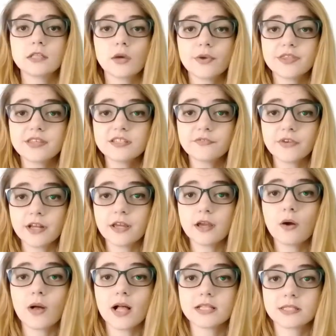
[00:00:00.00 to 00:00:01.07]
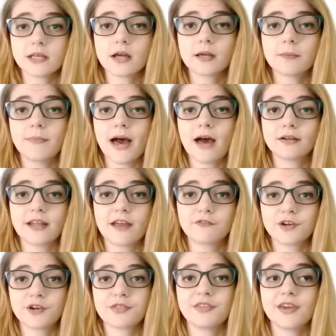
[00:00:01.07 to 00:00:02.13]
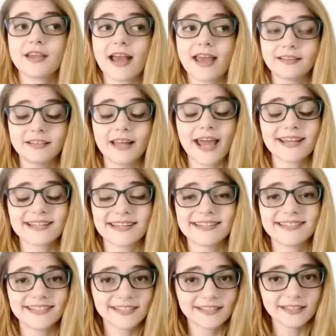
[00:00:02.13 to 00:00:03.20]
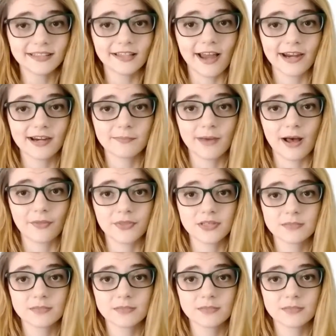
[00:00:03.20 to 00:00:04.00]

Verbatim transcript: So in this video, I'll talk about everything I liked and didn't like about this